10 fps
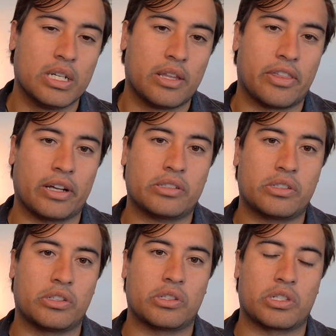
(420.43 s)
that's
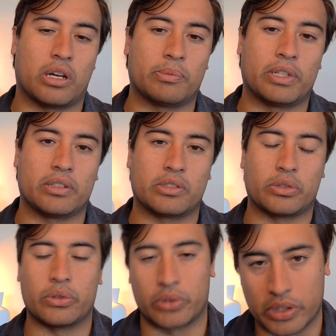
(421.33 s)
just something
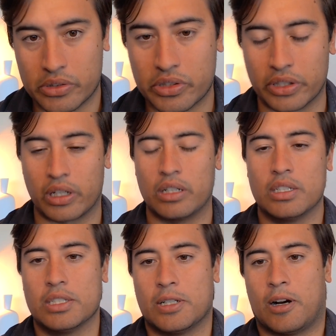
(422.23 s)
to consider.
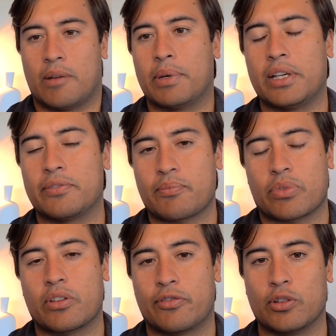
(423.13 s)
I mean,
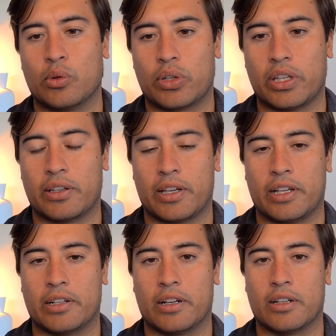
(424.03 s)
for looking
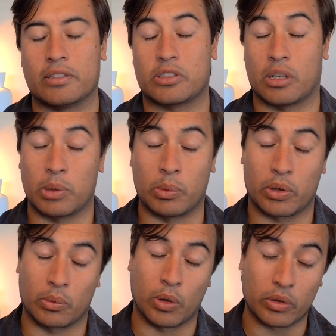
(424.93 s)
in a suburb with
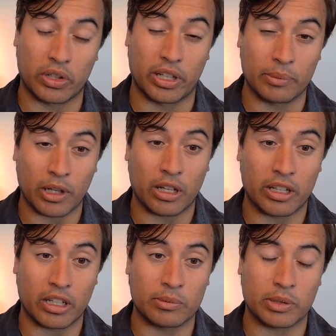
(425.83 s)
a wealthy
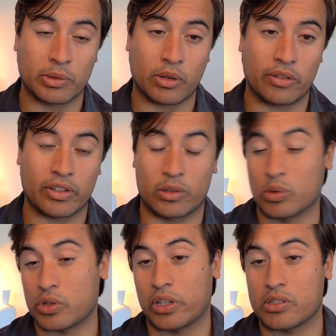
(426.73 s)
income demographic that
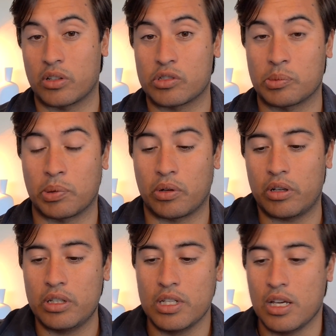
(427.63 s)
also has low
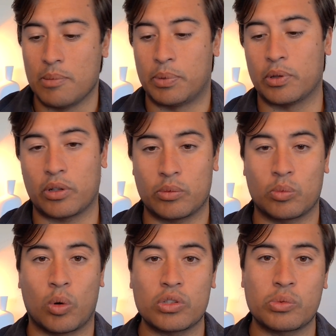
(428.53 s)
supply. But
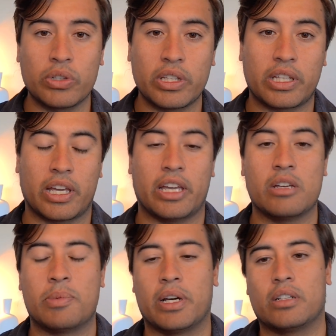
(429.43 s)
what's really key
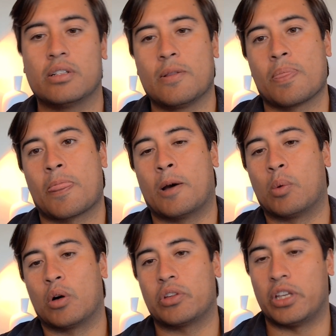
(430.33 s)
about a
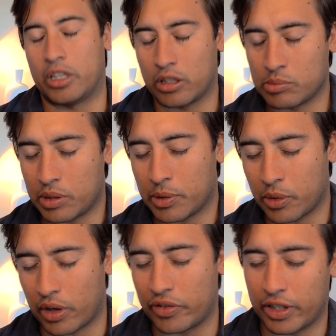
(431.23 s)
wealthy income
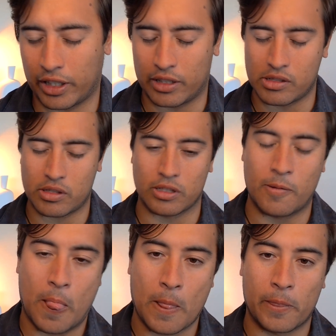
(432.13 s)
demographic is that
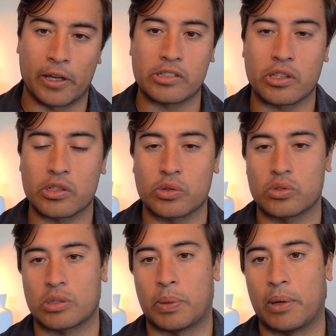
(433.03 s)
these are the
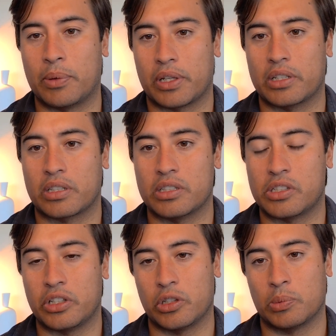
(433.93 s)
sorts of people that can
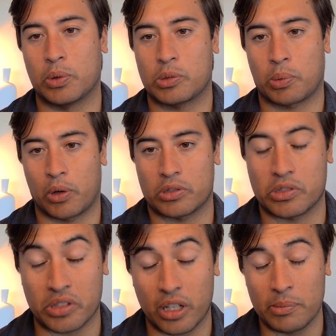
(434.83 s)
continue to push
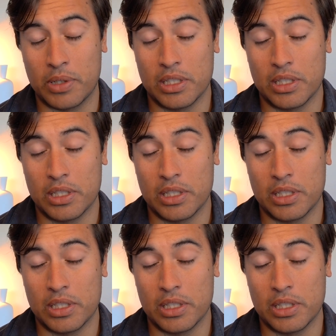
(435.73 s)
prices up.